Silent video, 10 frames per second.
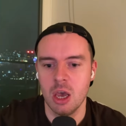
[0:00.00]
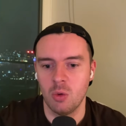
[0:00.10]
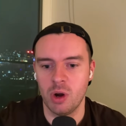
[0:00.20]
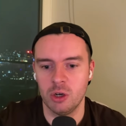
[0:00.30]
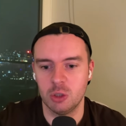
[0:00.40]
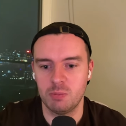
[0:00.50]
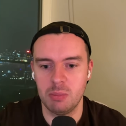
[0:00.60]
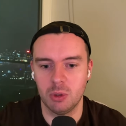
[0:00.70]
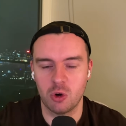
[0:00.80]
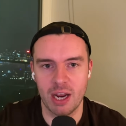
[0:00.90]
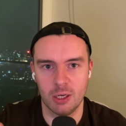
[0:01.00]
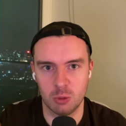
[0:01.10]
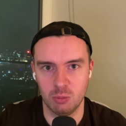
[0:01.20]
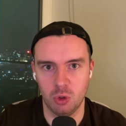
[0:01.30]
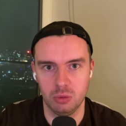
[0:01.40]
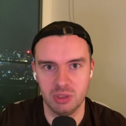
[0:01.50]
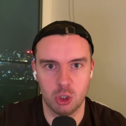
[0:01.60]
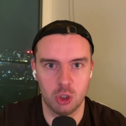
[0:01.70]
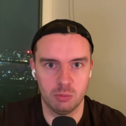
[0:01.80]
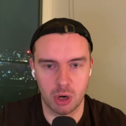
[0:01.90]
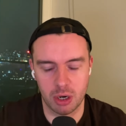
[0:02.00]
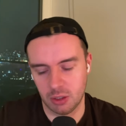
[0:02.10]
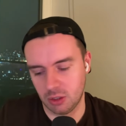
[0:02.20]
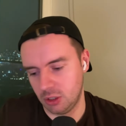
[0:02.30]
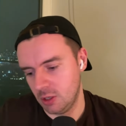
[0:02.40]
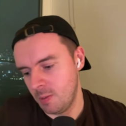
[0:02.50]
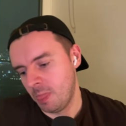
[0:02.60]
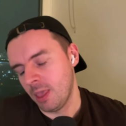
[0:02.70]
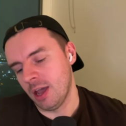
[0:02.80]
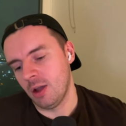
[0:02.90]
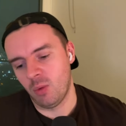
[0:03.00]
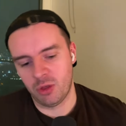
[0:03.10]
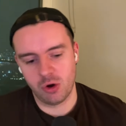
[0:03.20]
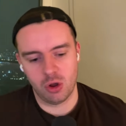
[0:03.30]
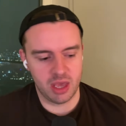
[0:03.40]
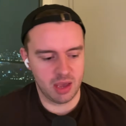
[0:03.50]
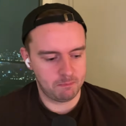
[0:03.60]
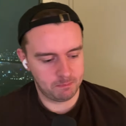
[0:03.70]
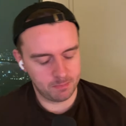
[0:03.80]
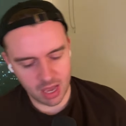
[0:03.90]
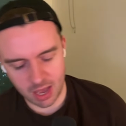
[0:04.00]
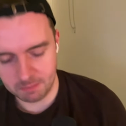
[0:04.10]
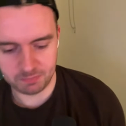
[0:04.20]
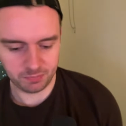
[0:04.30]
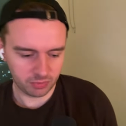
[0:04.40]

where it's just people creating small digital products, uh, whether or not they're um,